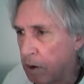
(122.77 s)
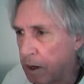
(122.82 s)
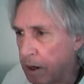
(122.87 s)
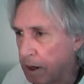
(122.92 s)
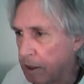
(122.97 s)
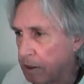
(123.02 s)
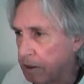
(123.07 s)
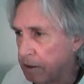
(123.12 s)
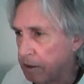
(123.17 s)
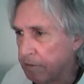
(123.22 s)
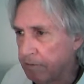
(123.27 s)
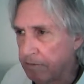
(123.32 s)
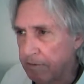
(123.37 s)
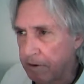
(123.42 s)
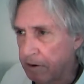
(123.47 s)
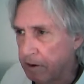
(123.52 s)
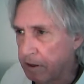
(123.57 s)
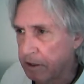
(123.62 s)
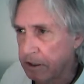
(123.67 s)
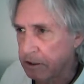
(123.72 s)
went into
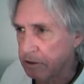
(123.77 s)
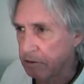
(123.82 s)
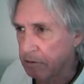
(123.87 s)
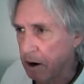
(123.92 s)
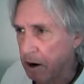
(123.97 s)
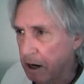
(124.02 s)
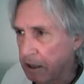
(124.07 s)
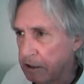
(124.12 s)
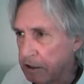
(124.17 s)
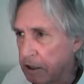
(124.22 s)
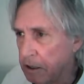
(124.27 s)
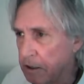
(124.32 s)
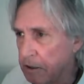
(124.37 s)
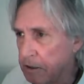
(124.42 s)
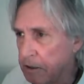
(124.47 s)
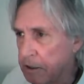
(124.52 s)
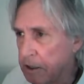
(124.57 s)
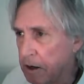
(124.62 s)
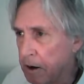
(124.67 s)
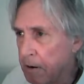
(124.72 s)
various
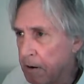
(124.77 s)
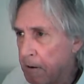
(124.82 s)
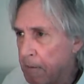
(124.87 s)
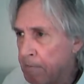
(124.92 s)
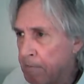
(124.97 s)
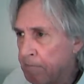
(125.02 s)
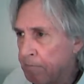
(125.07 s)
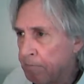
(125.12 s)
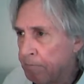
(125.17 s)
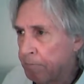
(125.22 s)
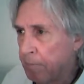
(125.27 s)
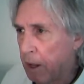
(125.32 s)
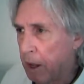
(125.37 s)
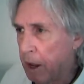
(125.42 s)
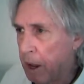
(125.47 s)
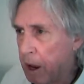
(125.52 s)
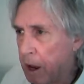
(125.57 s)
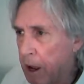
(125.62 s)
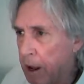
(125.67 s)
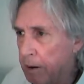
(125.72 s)
directions.
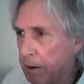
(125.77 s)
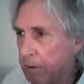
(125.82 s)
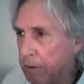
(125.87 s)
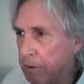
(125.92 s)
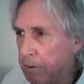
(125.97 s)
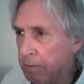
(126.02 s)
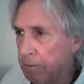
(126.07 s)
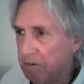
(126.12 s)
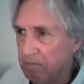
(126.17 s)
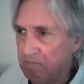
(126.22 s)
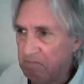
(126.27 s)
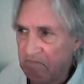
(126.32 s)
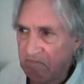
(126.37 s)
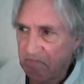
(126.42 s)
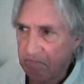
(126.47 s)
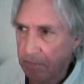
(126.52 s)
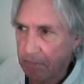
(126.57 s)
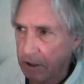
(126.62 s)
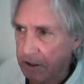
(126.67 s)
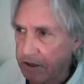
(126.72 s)
And
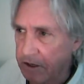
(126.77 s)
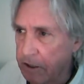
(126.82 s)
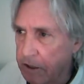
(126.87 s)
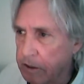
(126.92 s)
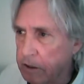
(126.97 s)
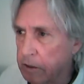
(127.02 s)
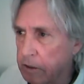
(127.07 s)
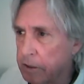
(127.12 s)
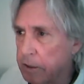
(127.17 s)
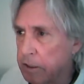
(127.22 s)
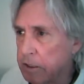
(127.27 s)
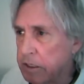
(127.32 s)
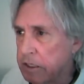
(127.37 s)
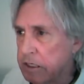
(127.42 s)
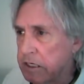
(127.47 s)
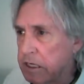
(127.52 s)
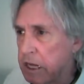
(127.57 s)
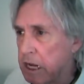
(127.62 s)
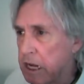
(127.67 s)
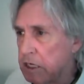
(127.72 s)
essentially, the
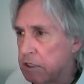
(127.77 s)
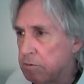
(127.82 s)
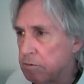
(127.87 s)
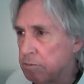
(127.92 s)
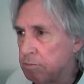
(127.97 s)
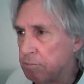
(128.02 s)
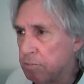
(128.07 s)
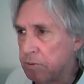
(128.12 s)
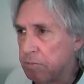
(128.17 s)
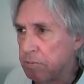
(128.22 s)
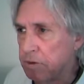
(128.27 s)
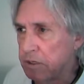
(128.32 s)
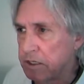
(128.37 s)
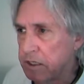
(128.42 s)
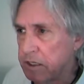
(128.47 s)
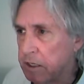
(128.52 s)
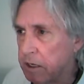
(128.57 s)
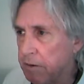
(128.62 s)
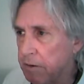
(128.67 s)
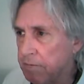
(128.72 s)
states would
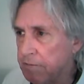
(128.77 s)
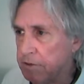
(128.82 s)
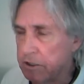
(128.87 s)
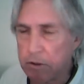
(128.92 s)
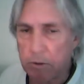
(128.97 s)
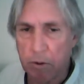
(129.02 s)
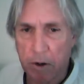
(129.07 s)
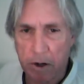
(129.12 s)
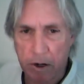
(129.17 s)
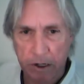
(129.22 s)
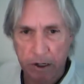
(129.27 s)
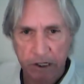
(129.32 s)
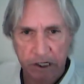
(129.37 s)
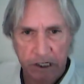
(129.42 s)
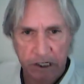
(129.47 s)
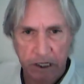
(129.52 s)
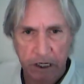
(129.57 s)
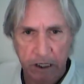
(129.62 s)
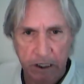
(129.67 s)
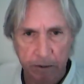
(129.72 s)
receive
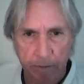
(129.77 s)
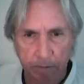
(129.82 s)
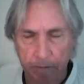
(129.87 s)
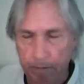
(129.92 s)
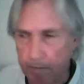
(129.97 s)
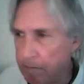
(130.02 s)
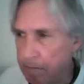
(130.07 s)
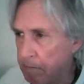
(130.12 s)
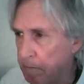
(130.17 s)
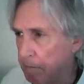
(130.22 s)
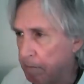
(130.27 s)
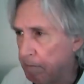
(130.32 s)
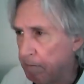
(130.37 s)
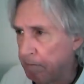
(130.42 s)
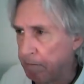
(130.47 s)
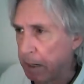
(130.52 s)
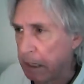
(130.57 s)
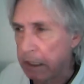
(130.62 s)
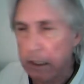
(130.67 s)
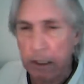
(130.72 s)
$206
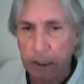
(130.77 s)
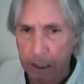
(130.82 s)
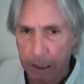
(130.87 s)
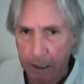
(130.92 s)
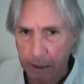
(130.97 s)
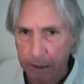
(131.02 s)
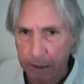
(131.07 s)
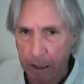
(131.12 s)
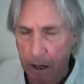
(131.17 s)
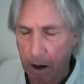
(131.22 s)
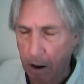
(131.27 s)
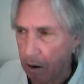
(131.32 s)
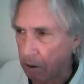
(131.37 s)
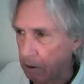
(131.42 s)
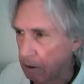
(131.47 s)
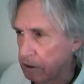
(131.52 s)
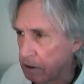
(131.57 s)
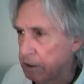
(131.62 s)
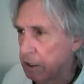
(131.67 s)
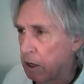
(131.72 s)
billion,
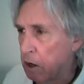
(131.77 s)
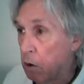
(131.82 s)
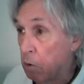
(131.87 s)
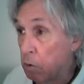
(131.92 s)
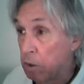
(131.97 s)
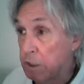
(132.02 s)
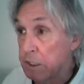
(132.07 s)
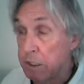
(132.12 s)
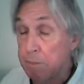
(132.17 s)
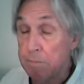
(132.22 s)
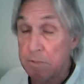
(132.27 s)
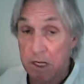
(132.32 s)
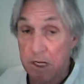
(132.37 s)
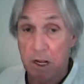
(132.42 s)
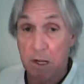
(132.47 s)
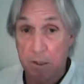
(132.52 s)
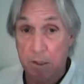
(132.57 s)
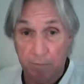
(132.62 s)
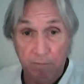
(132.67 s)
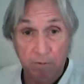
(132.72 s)
which seems
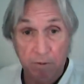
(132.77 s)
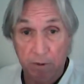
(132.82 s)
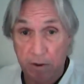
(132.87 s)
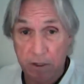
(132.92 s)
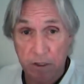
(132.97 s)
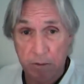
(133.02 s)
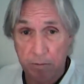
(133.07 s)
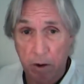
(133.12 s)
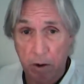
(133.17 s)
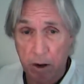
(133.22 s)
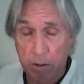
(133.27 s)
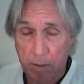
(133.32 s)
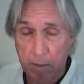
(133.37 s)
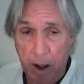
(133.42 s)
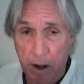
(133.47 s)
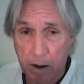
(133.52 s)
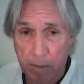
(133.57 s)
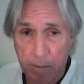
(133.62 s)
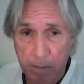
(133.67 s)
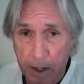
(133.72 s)
like a very small
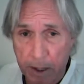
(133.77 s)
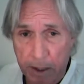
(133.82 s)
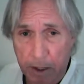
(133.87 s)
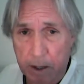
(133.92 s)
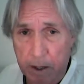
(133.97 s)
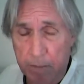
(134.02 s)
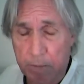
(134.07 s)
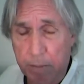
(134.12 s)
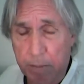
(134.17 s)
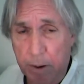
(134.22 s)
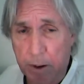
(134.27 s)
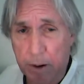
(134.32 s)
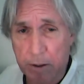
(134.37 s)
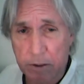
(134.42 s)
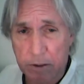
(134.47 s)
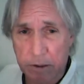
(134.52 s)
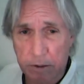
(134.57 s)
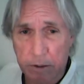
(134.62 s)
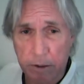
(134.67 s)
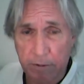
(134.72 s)
amount of money
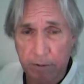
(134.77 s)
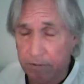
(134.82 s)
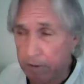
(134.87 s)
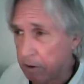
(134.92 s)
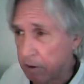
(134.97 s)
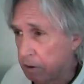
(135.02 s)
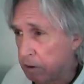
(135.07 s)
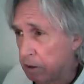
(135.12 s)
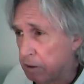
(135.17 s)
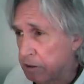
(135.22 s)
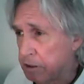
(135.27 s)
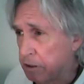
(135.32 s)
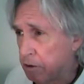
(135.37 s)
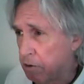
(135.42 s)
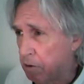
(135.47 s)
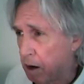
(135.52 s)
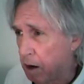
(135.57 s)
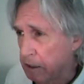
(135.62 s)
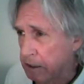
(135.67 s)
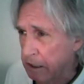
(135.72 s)
compared to the foreclosure
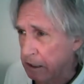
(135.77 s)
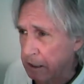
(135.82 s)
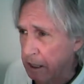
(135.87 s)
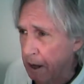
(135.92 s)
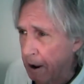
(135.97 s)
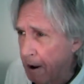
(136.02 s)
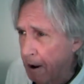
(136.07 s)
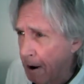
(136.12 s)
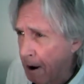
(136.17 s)
crisis.